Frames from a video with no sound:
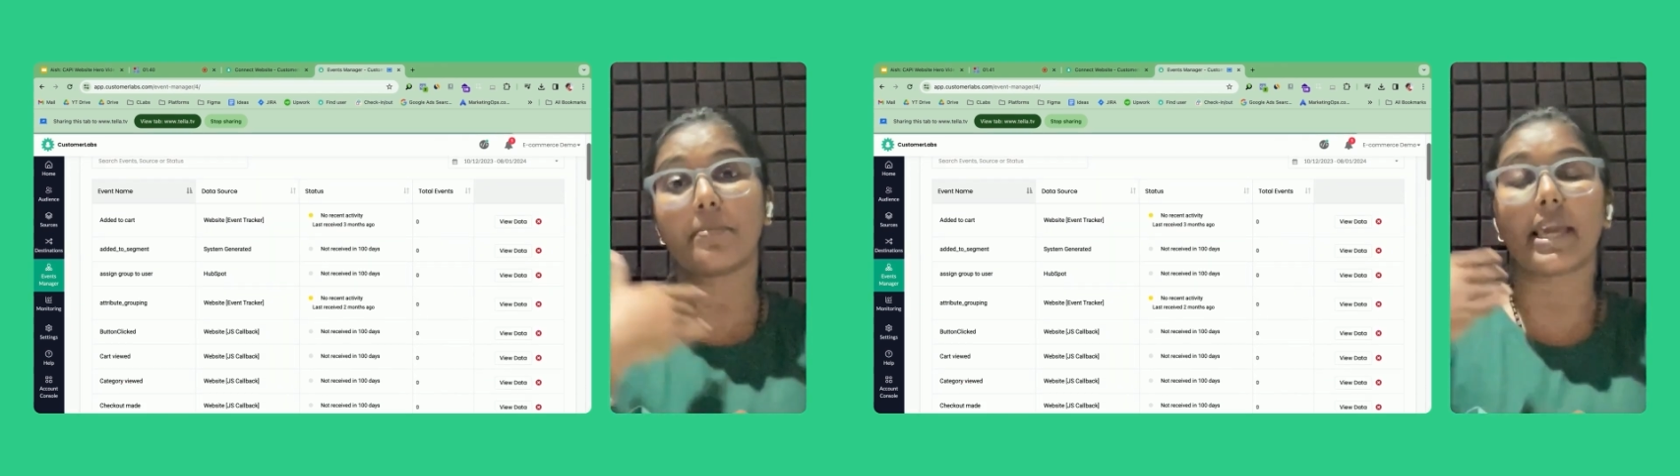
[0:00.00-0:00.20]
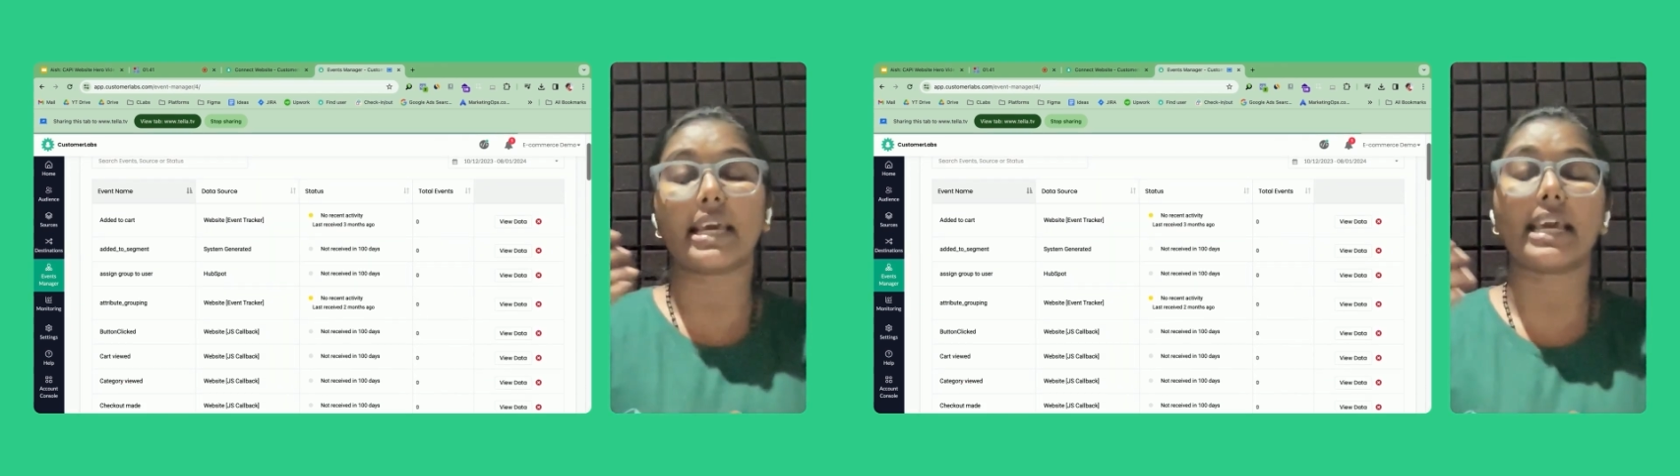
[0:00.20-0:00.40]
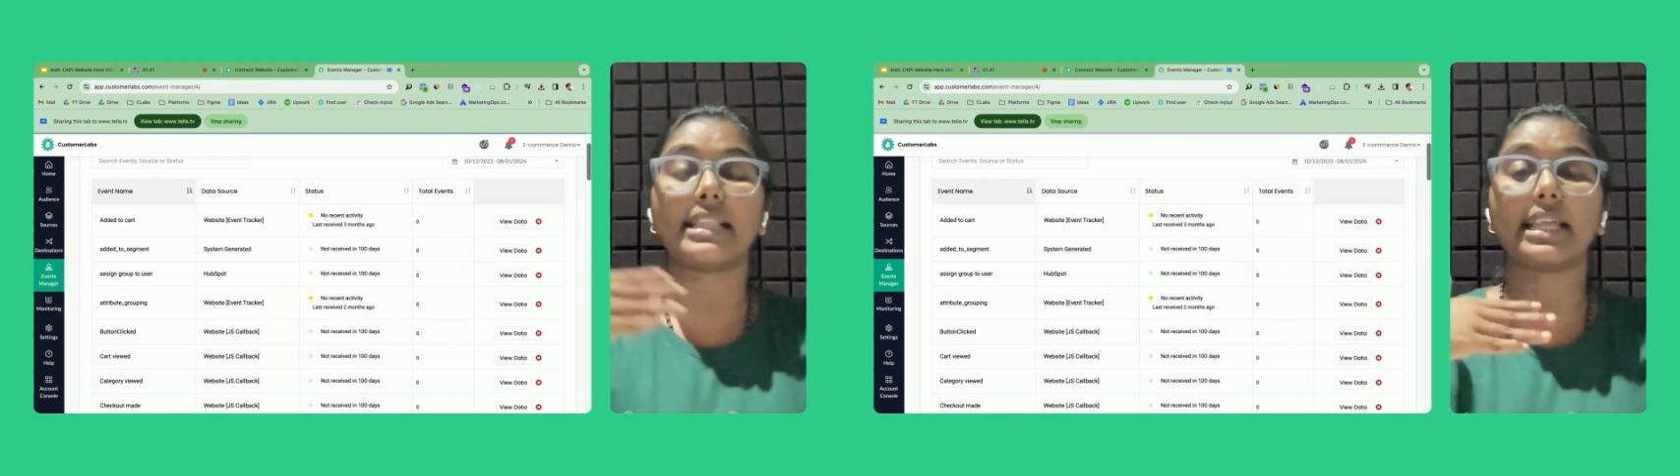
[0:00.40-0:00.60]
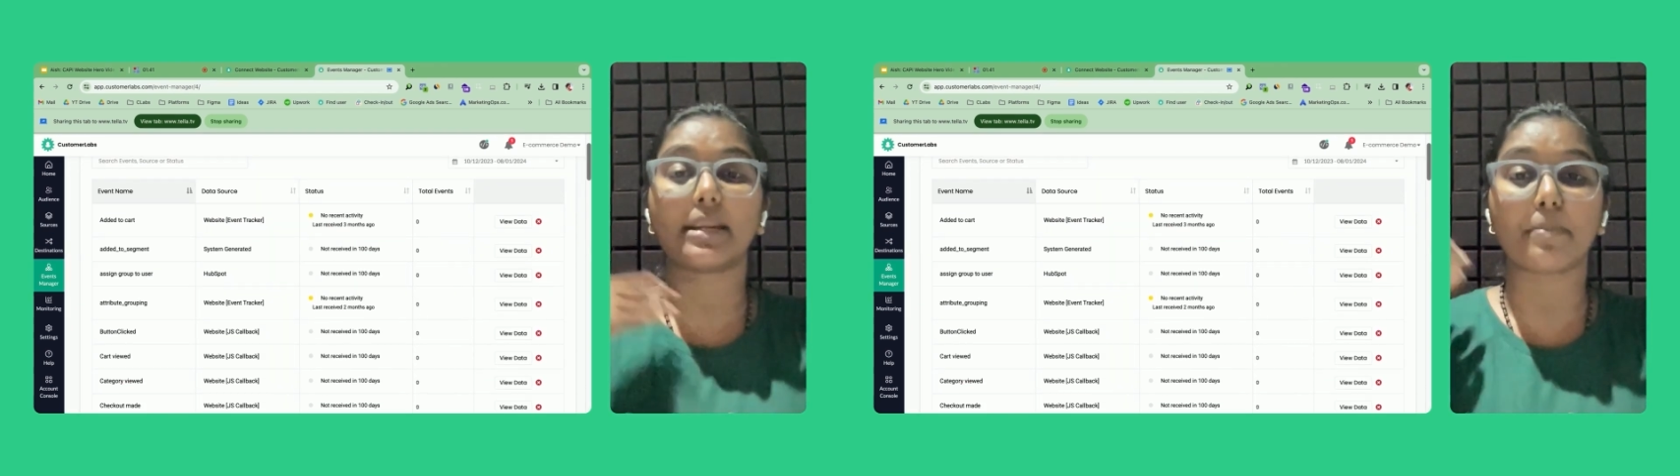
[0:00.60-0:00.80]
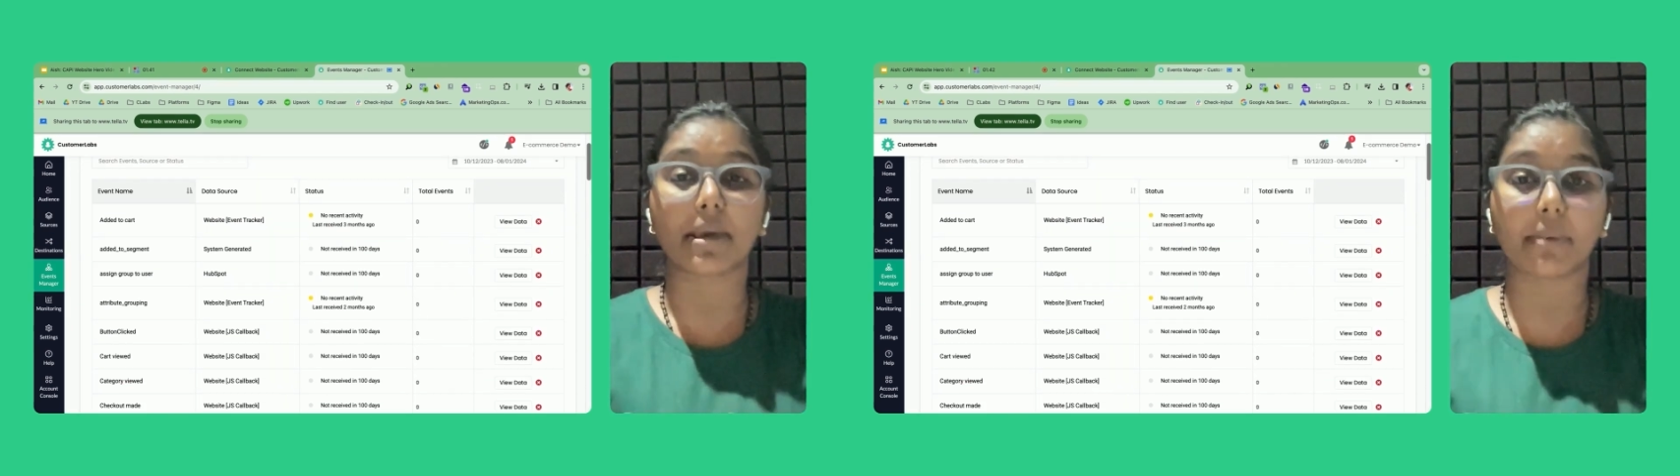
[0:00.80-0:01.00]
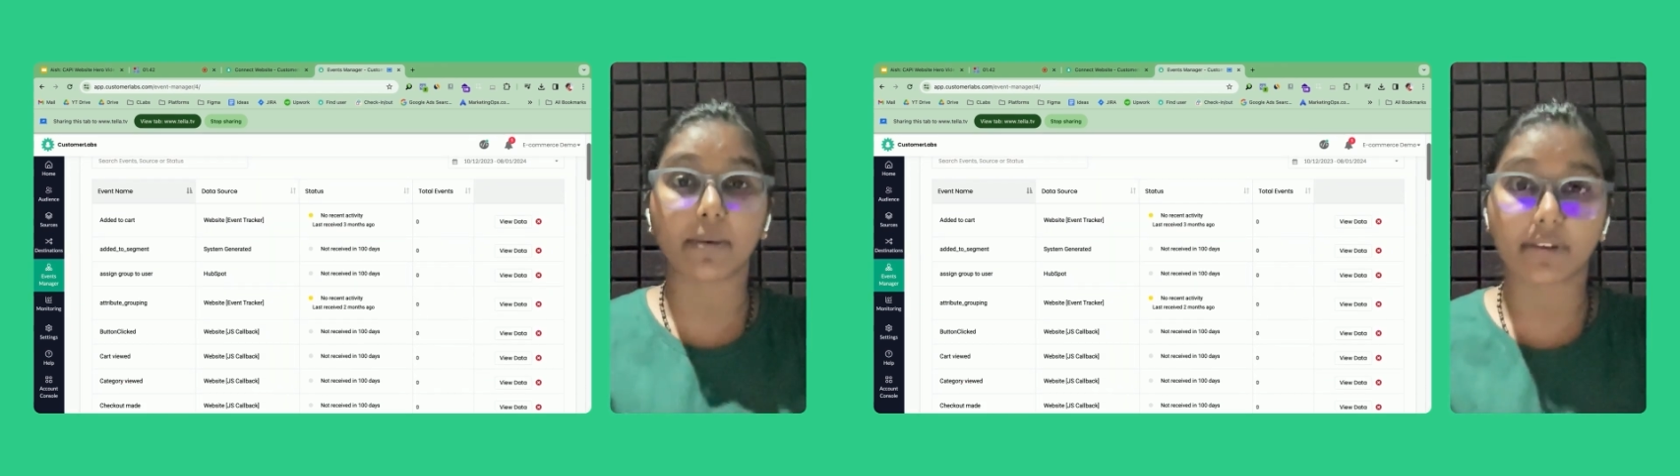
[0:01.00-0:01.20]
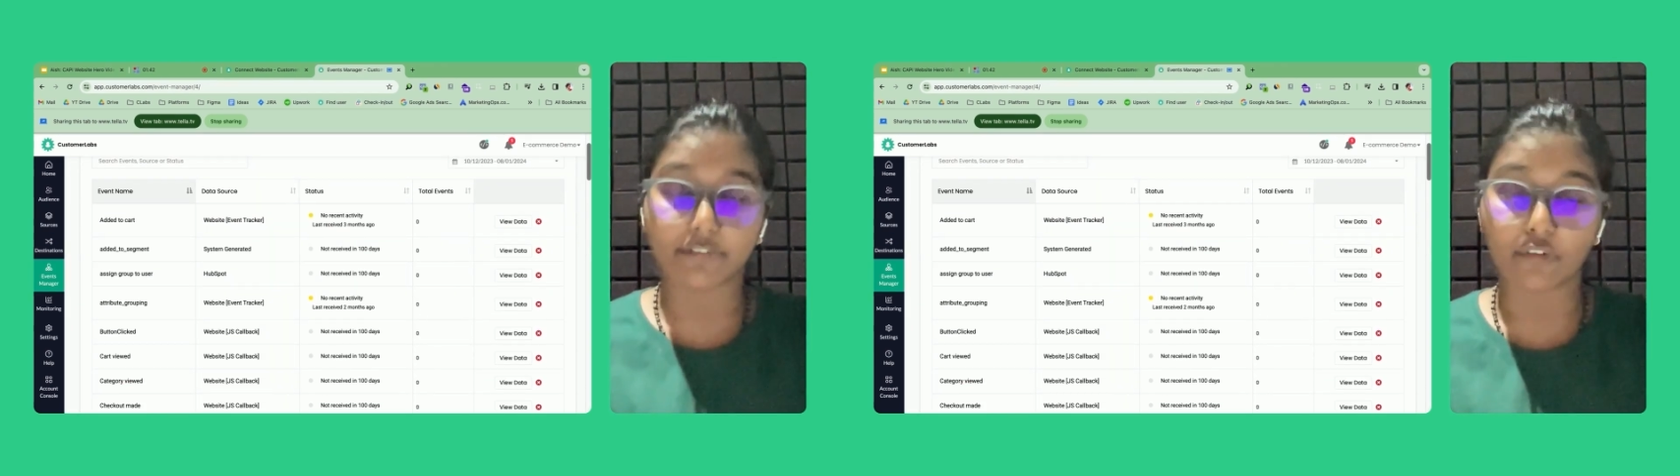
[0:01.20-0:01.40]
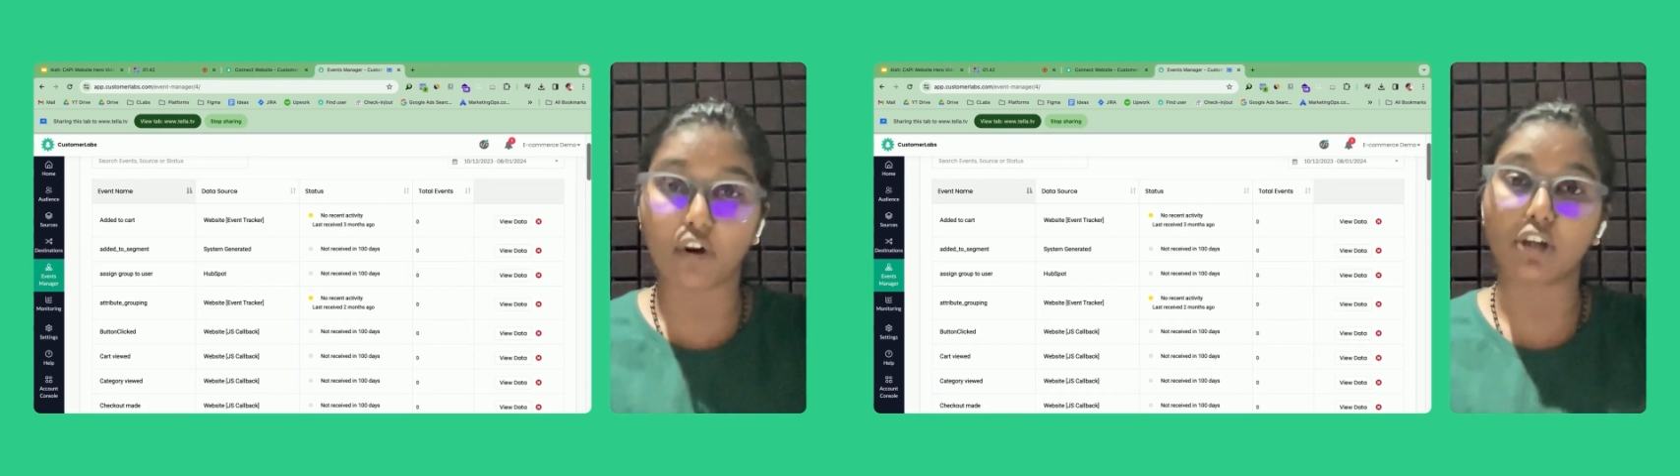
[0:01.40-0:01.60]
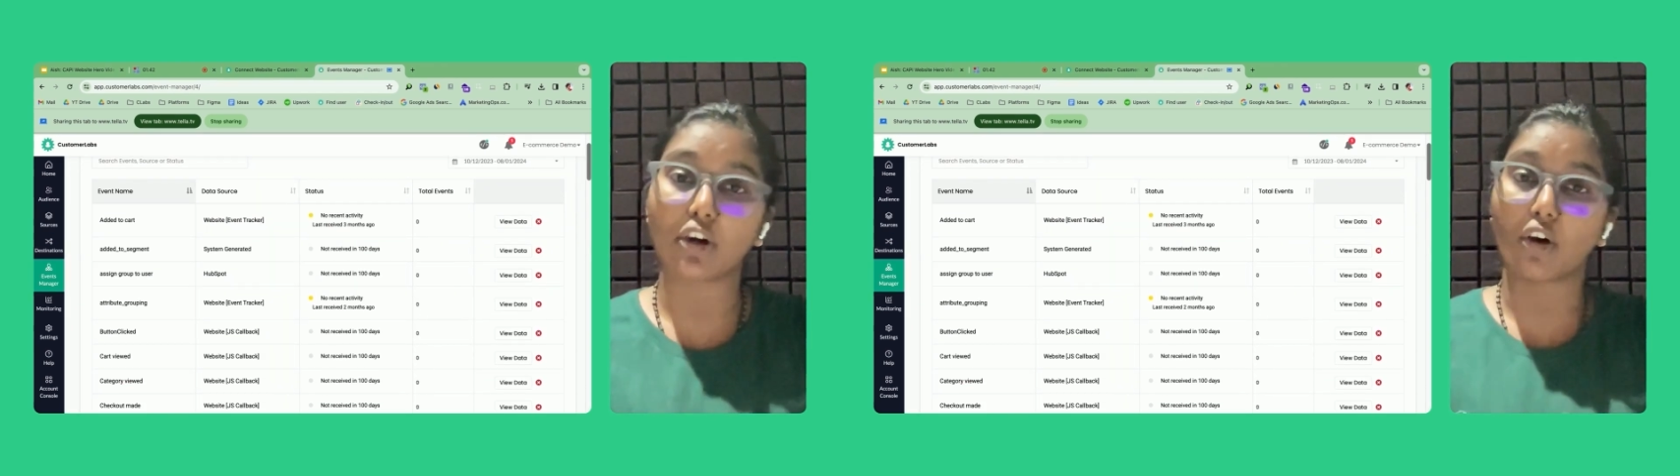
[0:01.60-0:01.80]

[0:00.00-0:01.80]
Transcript: may either it may be default